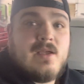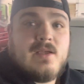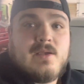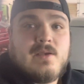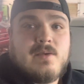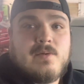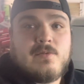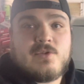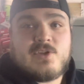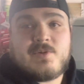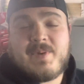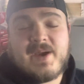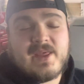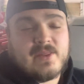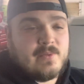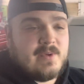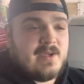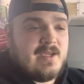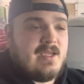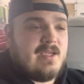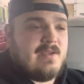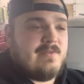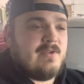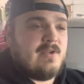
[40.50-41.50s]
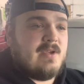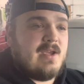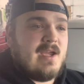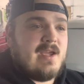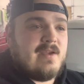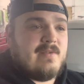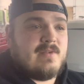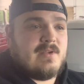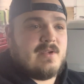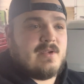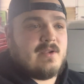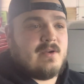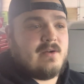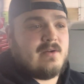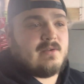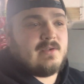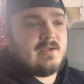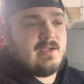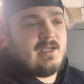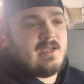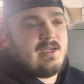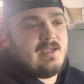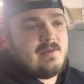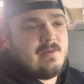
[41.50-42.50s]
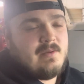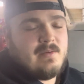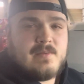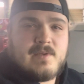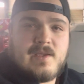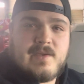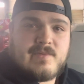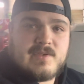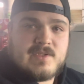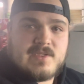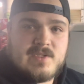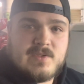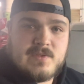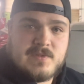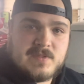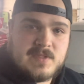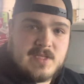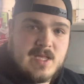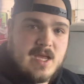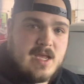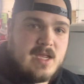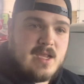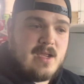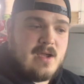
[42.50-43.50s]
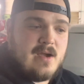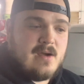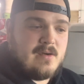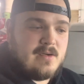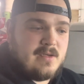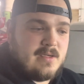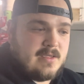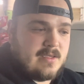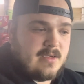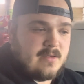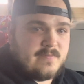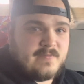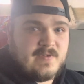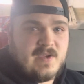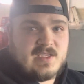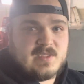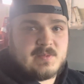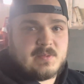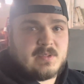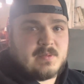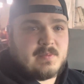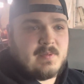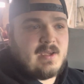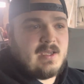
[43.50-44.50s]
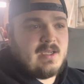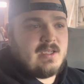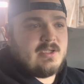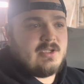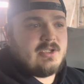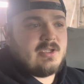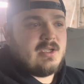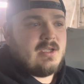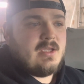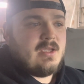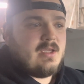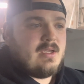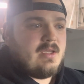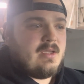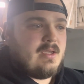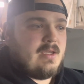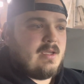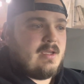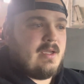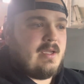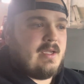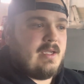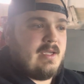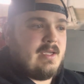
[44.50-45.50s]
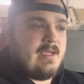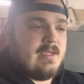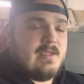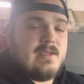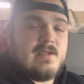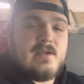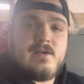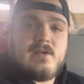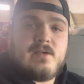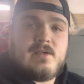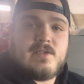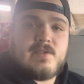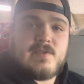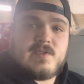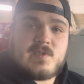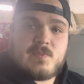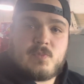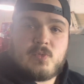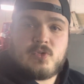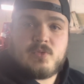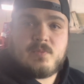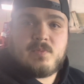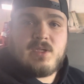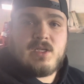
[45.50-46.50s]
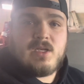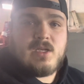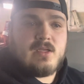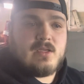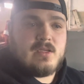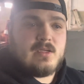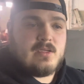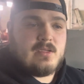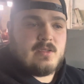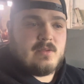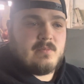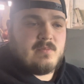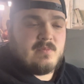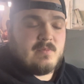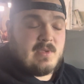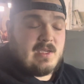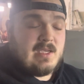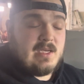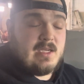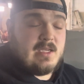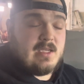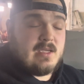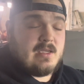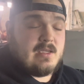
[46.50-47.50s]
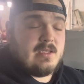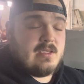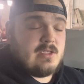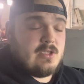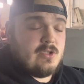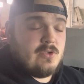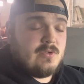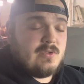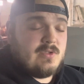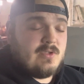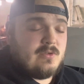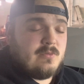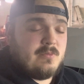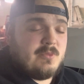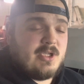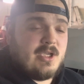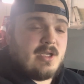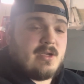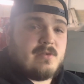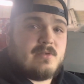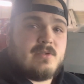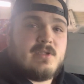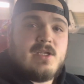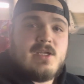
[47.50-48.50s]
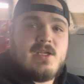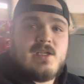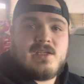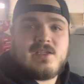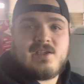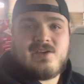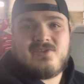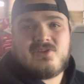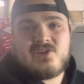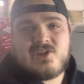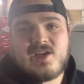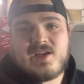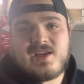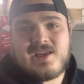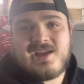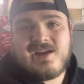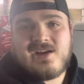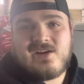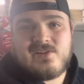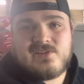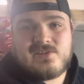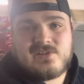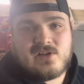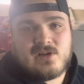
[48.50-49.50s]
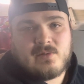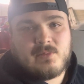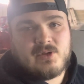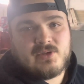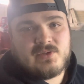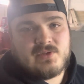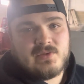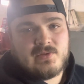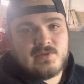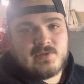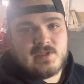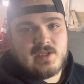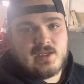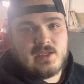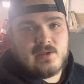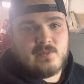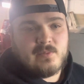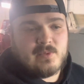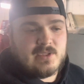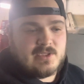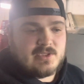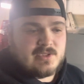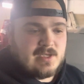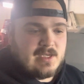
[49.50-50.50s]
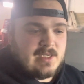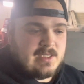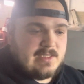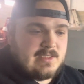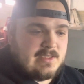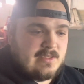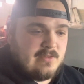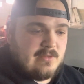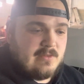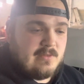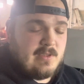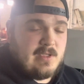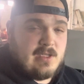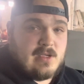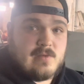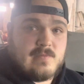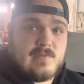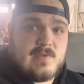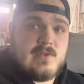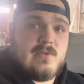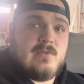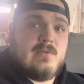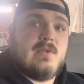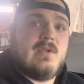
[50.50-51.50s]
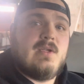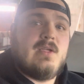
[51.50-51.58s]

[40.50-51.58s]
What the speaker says: which, by the way, if you haven't already, every Tuesday on our Facebook page and on Spooled Media YouTube channel, go check out Turbo Tuesday. We try to interview